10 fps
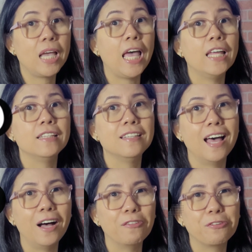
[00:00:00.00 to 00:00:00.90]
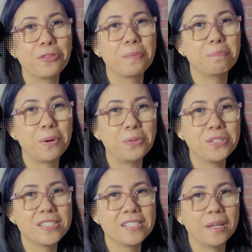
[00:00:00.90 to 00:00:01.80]
And now for the
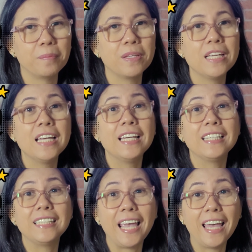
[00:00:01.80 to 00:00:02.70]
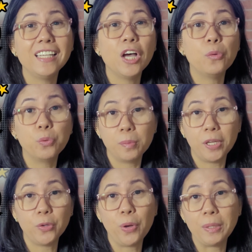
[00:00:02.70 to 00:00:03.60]
bonus tip. Can a
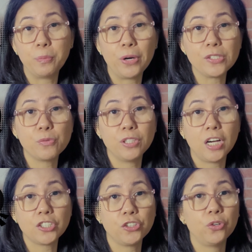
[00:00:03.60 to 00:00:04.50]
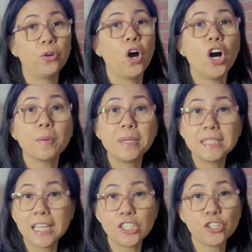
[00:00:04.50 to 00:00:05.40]
woman who had breast reduction or
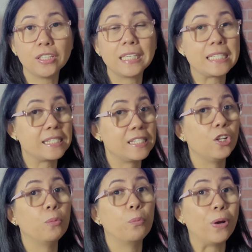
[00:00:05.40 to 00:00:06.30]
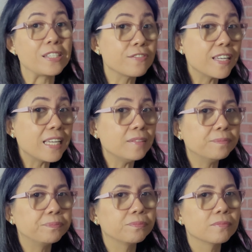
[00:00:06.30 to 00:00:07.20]
augmentation can still breastfeed?
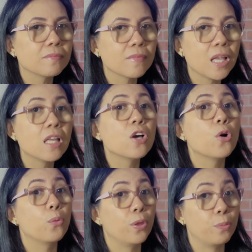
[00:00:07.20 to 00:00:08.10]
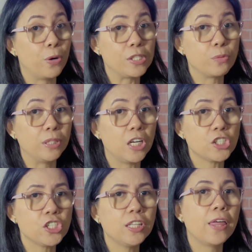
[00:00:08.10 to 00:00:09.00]
With breast
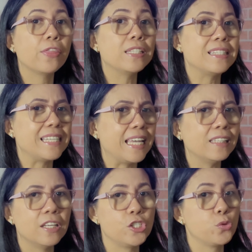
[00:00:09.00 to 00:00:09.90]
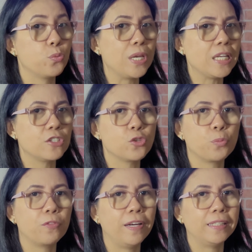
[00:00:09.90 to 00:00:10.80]
reduction, the data is weak to
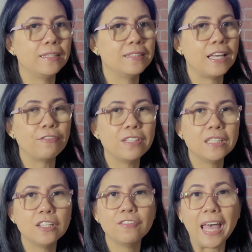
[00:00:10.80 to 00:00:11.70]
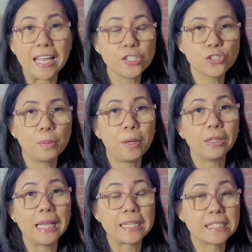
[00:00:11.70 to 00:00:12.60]
provide a definitive answer about
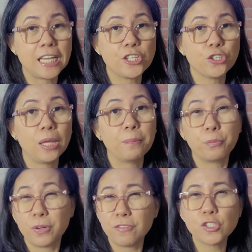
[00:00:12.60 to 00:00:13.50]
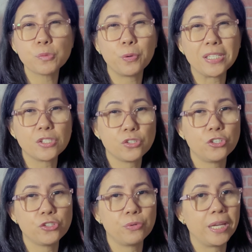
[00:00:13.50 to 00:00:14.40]
lactation and previous breast
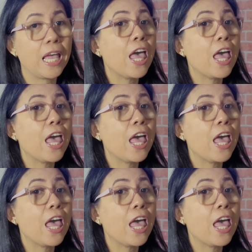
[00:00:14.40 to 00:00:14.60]
surgery.